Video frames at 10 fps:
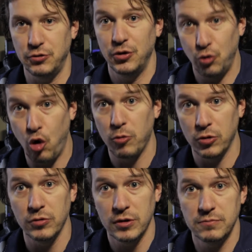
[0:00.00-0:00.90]
to a
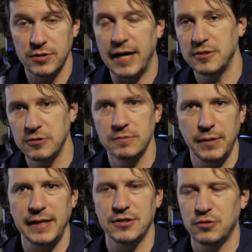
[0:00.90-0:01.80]
normal size
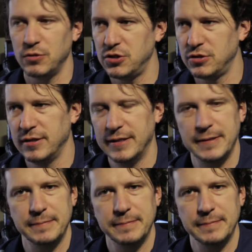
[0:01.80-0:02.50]
penis, which,